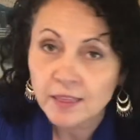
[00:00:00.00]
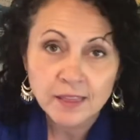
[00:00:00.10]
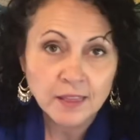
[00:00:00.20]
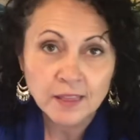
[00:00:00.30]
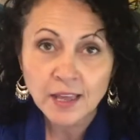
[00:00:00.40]

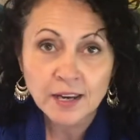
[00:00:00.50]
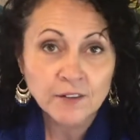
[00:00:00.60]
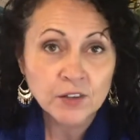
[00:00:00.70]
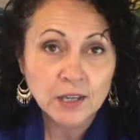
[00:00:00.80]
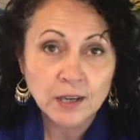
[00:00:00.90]
then
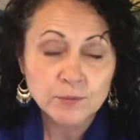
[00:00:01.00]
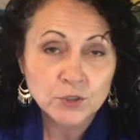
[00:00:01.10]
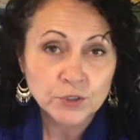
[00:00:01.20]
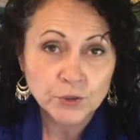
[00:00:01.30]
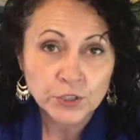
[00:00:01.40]
everything comes to a
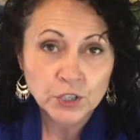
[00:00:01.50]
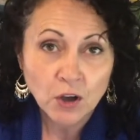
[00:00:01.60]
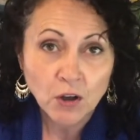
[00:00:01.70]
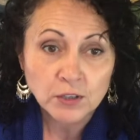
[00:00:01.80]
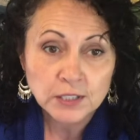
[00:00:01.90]
screeching
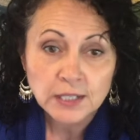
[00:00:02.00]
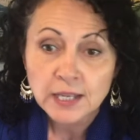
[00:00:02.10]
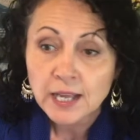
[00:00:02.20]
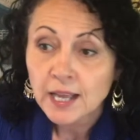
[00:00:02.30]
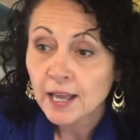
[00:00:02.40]
halt,
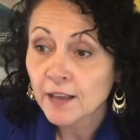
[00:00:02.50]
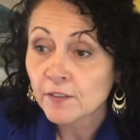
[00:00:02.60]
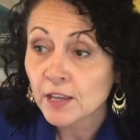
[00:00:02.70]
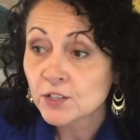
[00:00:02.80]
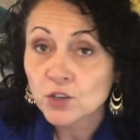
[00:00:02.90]
and
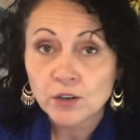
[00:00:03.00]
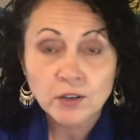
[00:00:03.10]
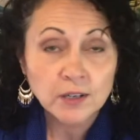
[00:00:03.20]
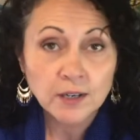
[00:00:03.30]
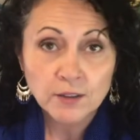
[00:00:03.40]
they start
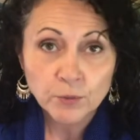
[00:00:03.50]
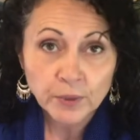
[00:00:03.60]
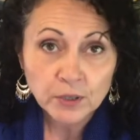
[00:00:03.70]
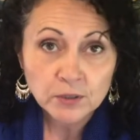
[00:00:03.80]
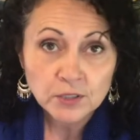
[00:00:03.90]
on another
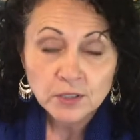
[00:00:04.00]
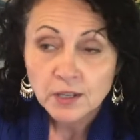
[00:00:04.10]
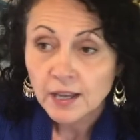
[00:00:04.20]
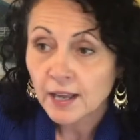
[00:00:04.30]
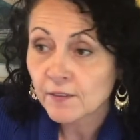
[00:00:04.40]
build,
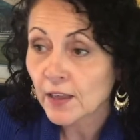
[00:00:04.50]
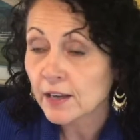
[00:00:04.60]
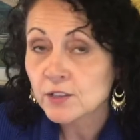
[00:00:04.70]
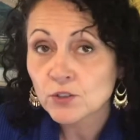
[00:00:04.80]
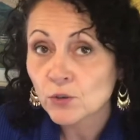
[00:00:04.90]
and that
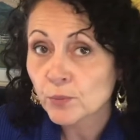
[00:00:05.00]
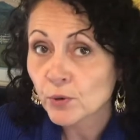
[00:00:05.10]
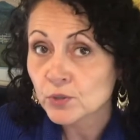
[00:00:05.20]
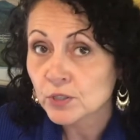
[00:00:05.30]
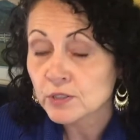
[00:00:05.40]
can slow the
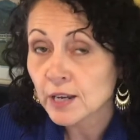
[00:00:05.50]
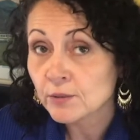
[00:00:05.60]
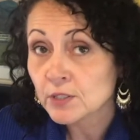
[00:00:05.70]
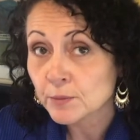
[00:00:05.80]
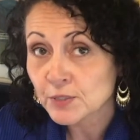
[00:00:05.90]
process down
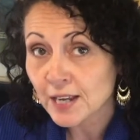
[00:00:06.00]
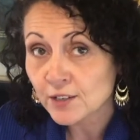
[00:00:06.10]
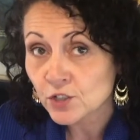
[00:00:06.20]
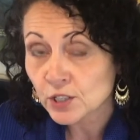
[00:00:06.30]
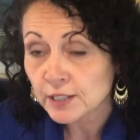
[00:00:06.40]

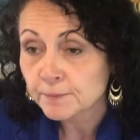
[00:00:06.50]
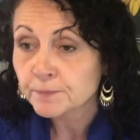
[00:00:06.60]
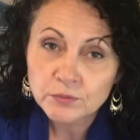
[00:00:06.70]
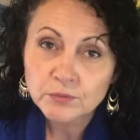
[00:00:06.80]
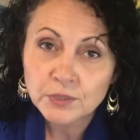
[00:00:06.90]
substantially.
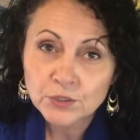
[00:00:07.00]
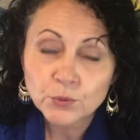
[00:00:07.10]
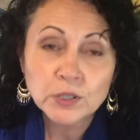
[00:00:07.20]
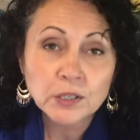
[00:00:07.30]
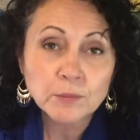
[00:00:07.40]
It's
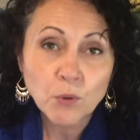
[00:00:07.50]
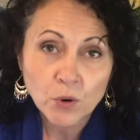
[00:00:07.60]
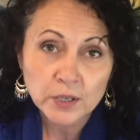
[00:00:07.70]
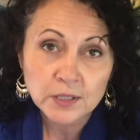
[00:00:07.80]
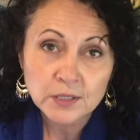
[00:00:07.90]
really
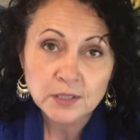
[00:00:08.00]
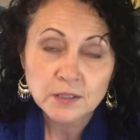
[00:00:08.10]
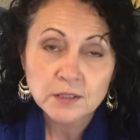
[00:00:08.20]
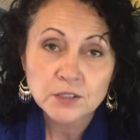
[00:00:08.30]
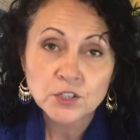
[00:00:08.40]
important
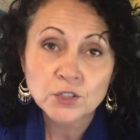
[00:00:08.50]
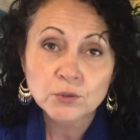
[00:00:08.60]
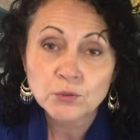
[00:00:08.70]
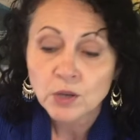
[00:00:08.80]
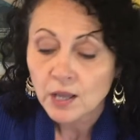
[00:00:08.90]
to